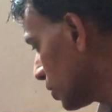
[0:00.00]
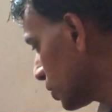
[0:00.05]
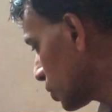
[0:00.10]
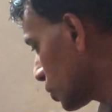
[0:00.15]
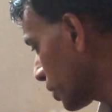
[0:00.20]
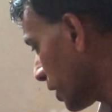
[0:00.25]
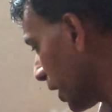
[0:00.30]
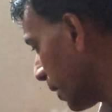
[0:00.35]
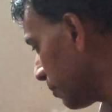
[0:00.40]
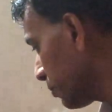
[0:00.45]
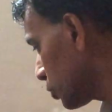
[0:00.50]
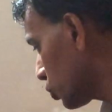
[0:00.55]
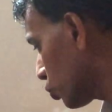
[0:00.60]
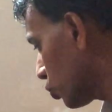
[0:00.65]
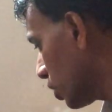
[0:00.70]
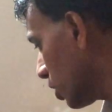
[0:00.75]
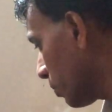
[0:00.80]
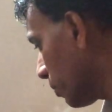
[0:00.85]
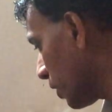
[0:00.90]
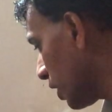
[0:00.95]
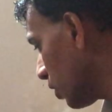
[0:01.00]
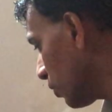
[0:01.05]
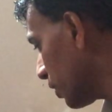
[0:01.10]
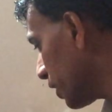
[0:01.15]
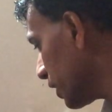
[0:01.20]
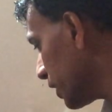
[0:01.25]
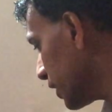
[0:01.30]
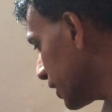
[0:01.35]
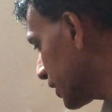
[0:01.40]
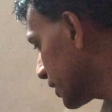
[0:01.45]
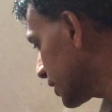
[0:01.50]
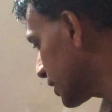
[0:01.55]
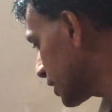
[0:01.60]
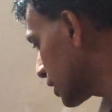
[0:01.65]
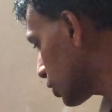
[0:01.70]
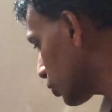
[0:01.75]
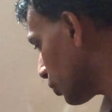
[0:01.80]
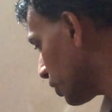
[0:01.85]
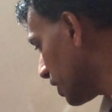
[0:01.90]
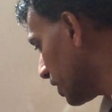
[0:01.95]
so m to the power
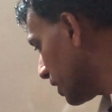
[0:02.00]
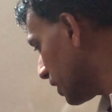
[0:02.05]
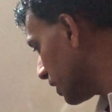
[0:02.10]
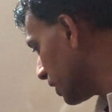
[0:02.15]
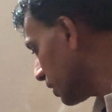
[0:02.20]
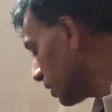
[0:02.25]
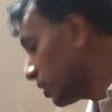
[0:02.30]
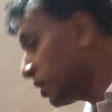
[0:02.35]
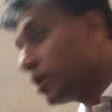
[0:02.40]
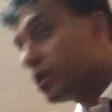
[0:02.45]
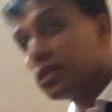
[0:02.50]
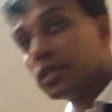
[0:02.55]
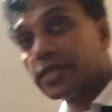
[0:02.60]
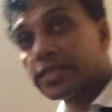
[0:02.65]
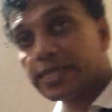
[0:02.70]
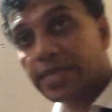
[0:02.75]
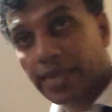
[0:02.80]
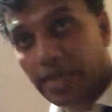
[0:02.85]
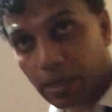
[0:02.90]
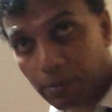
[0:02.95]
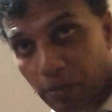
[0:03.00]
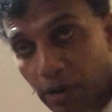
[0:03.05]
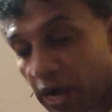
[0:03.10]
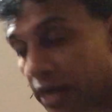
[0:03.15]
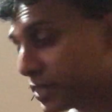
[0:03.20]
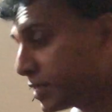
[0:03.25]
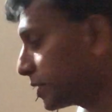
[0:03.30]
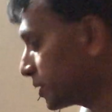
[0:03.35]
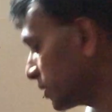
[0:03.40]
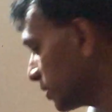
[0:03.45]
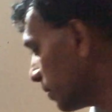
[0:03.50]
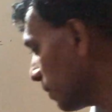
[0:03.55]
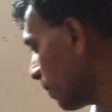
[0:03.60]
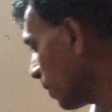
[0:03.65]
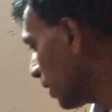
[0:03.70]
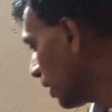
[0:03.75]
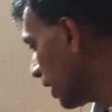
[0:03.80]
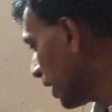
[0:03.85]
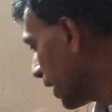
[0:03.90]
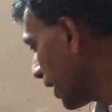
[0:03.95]
3, the same answer,
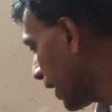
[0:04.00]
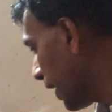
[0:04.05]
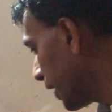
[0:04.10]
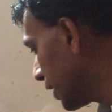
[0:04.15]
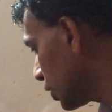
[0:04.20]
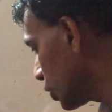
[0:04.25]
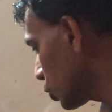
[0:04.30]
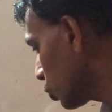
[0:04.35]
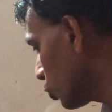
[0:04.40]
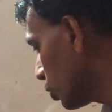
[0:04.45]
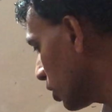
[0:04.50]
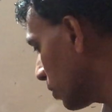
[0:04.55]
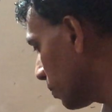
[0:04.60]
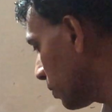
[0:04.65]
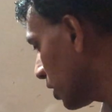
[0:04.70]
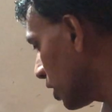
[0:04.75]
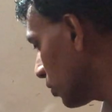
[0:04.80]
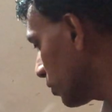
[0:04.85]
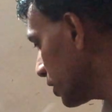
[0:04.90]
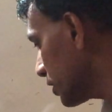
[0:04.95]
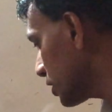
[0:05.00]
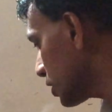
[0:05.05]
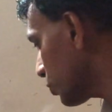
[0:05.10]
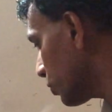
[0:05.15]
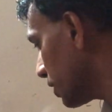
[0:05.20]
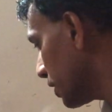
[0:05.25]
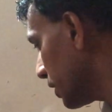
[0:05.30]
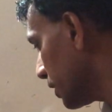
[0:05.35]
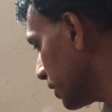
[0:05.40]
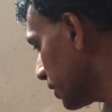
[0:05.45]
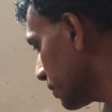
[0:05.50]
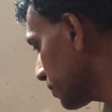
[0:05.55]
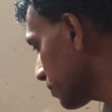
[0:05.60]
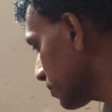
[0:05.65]
n to the power 3.